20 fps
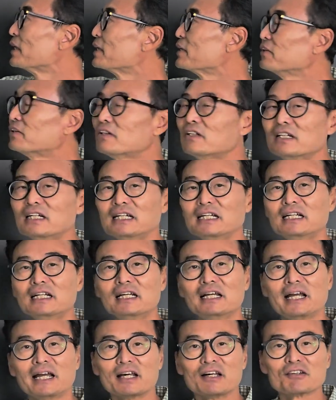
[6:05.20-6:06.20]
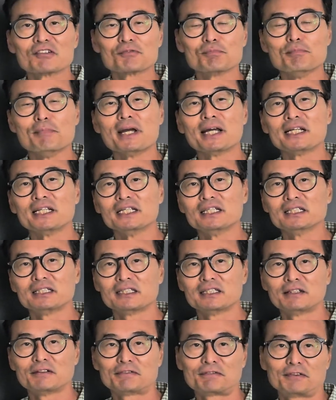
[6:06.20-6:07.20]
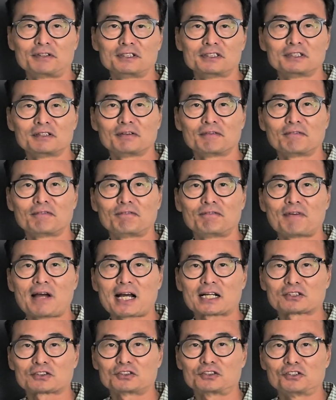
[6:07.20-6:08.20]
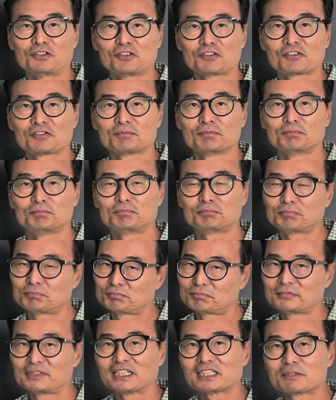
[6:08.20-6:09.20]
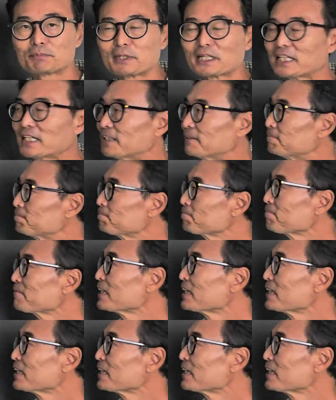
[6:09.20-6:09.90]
right here has many different factors. Let's begin.